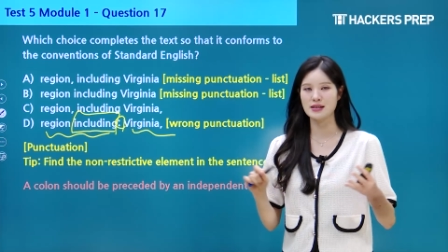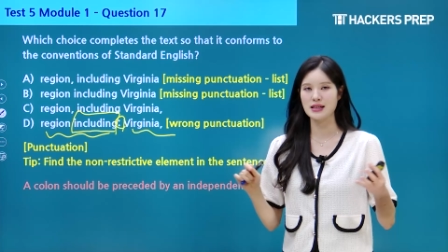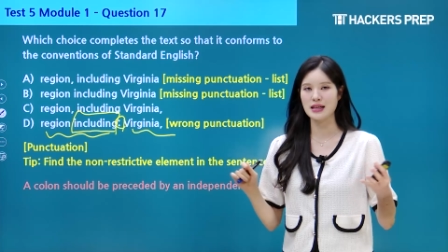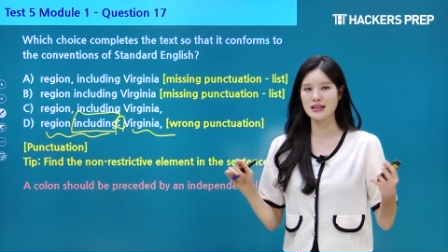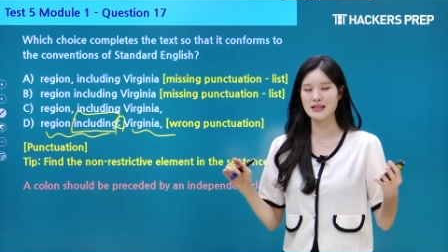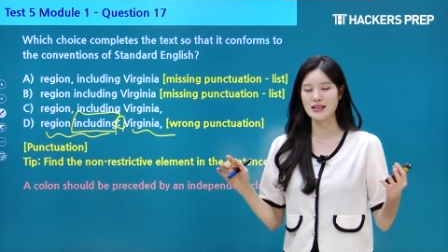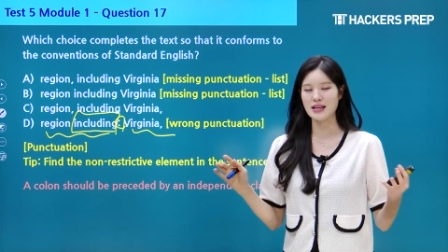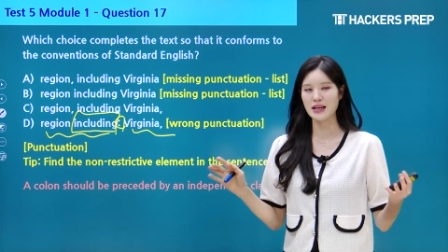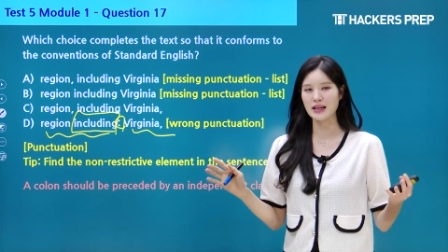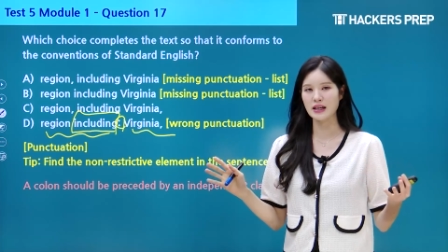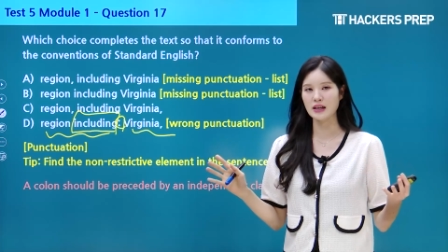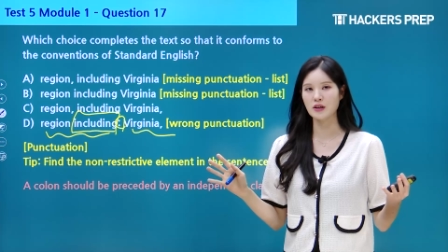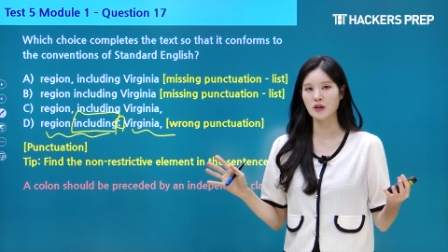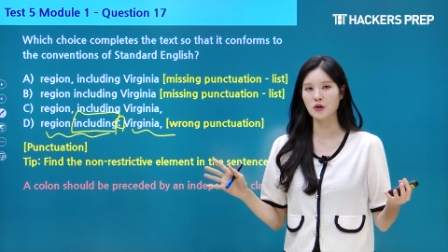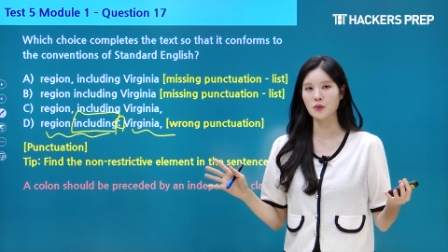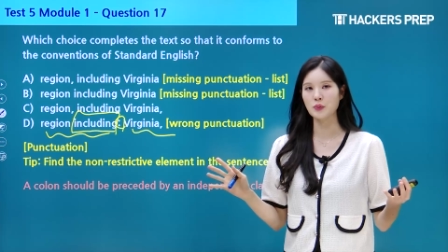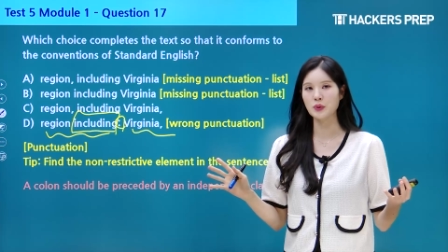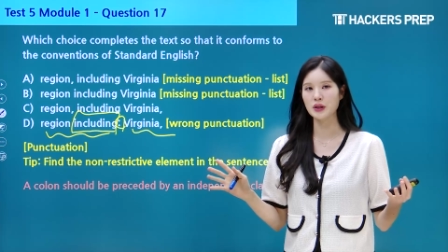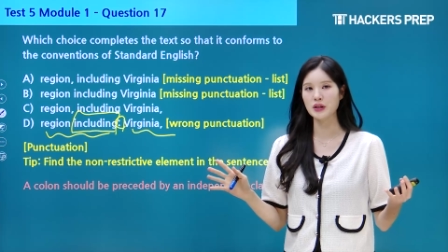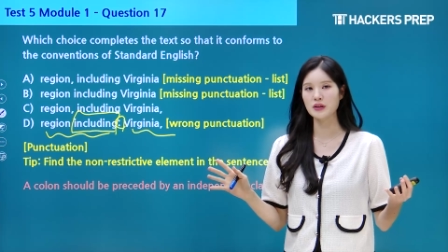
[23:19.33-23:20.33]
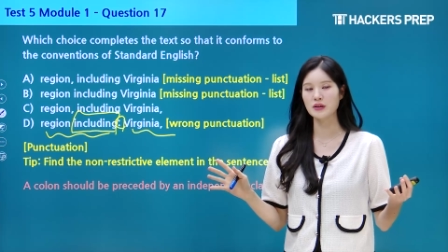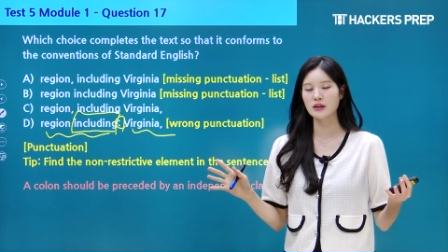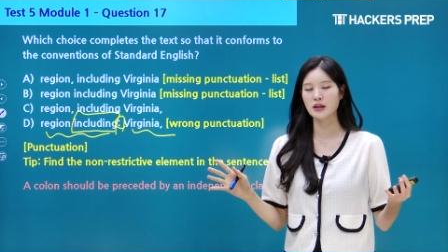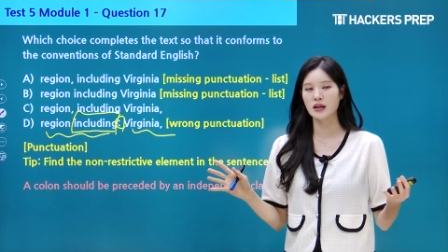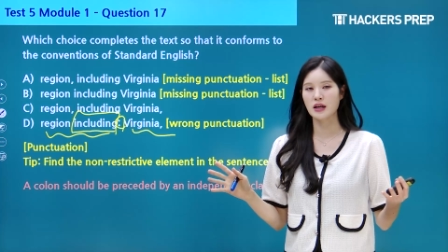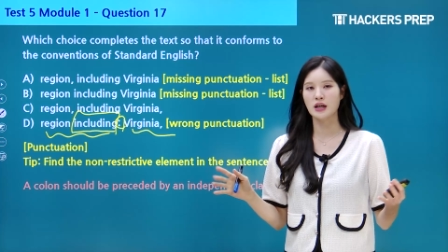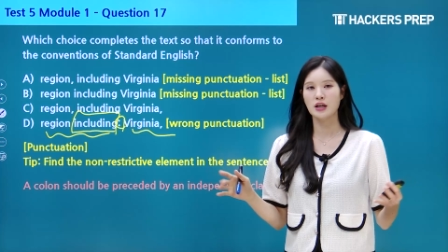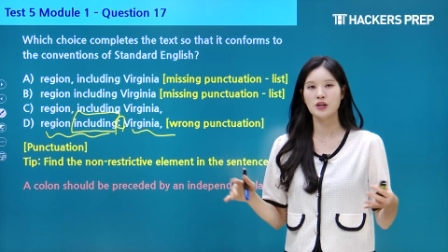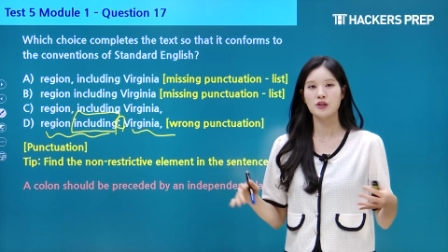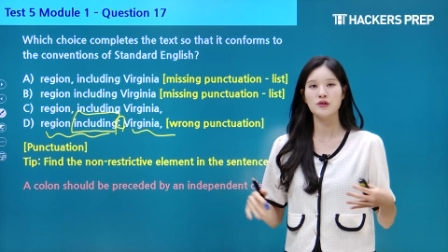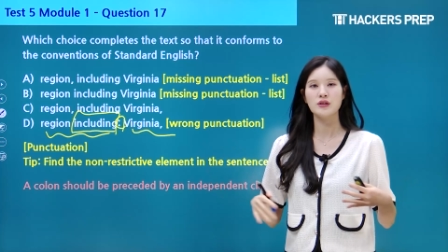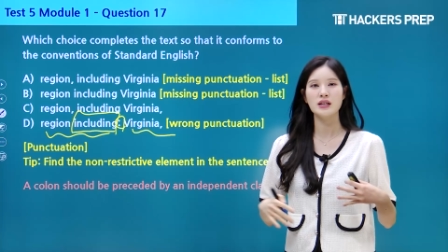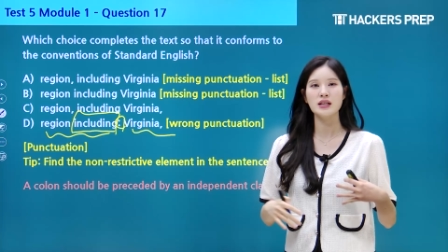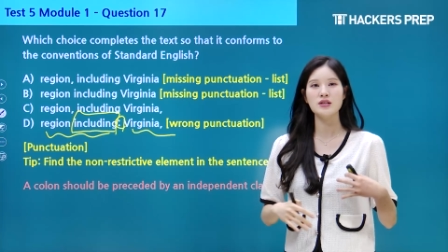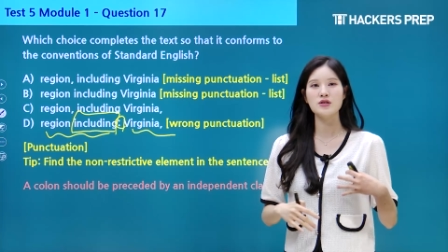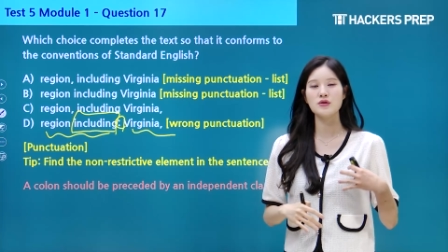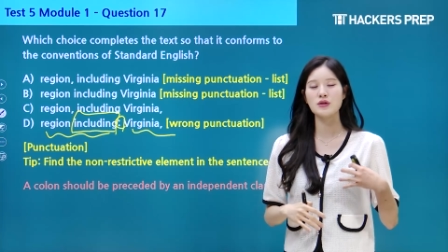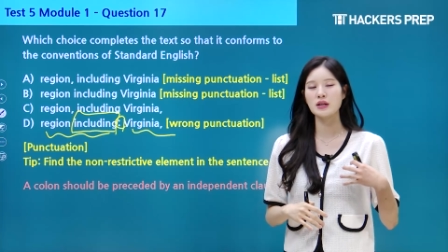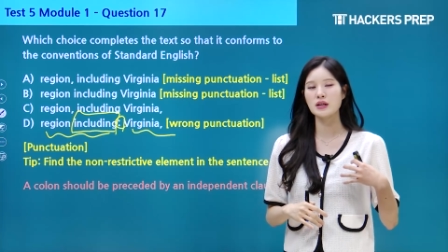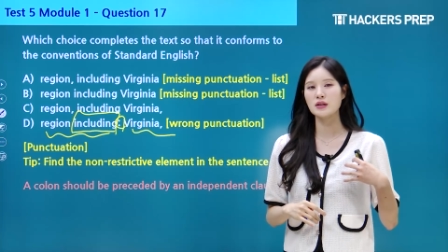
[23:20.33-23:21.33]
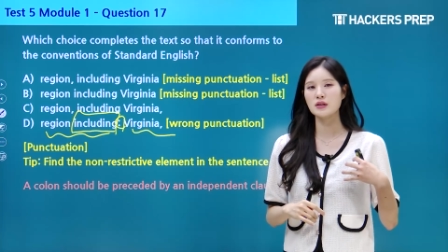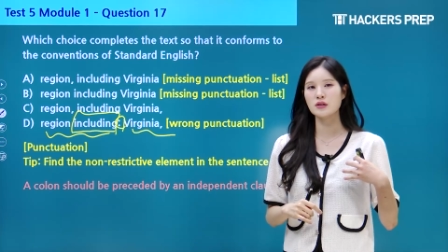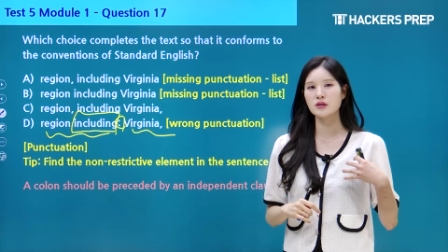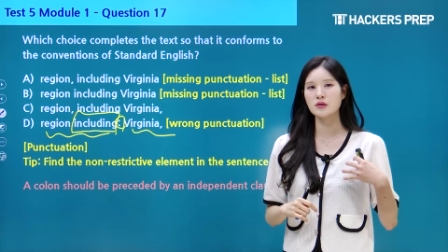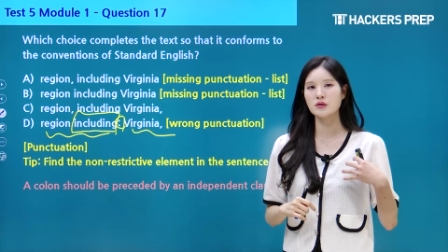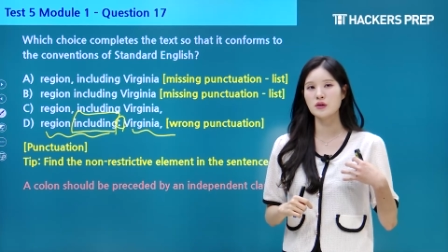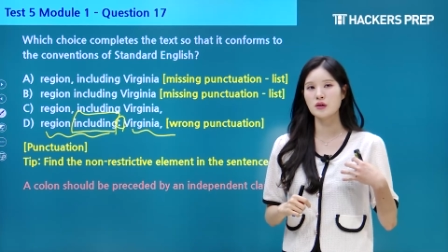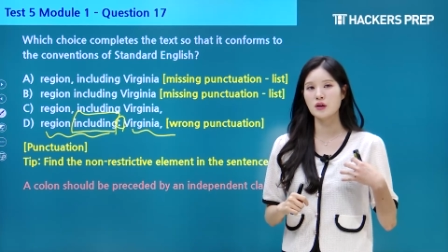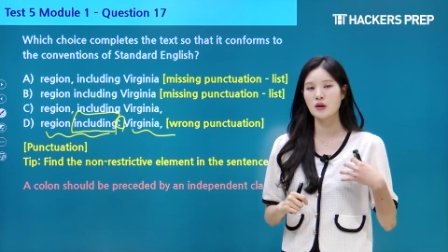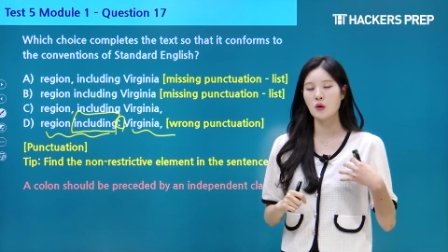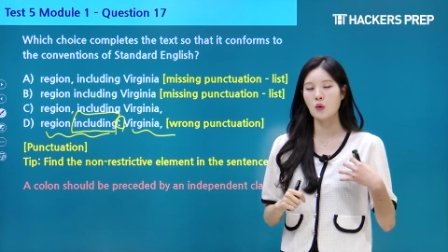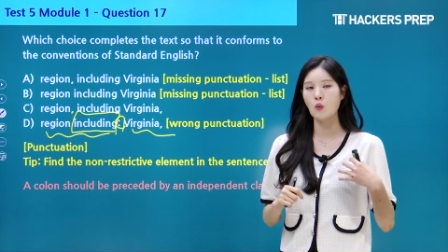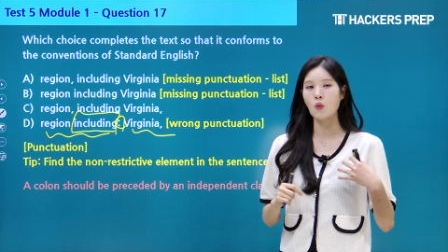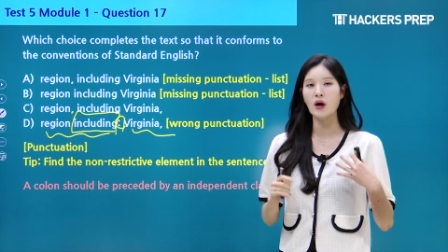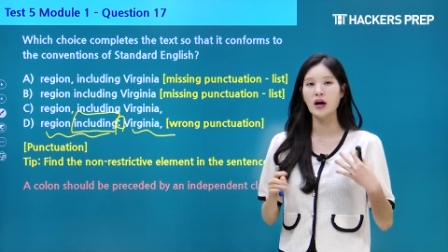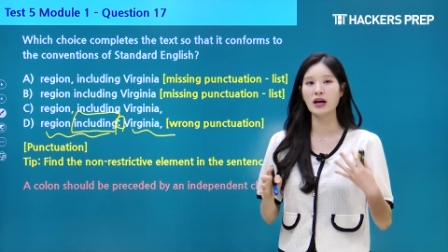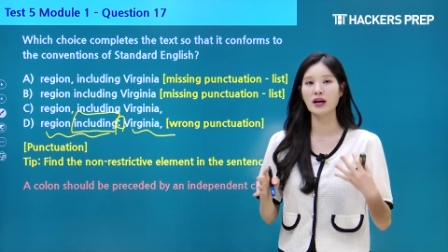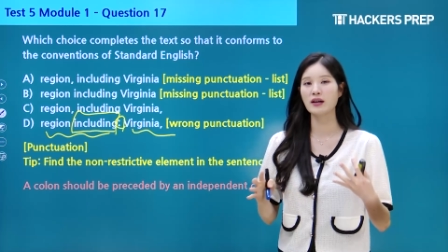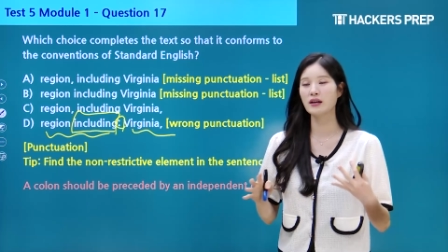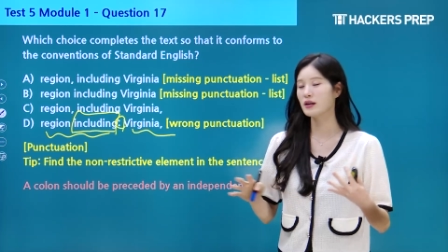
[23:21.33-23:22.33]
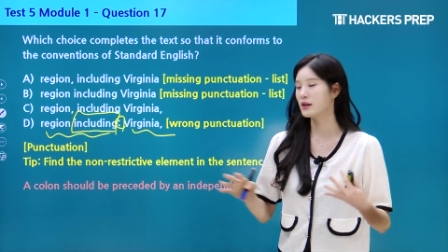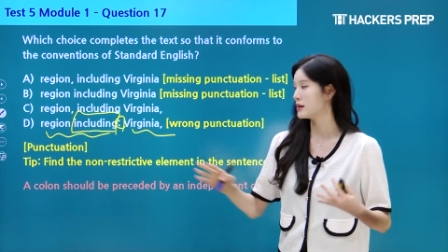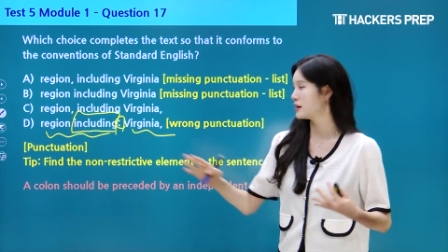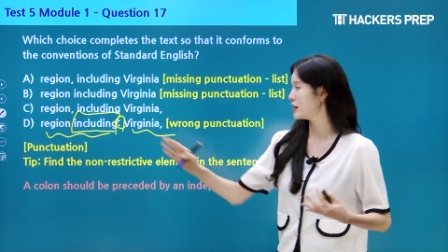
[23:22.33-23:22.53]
that's hanging open. You need to include what?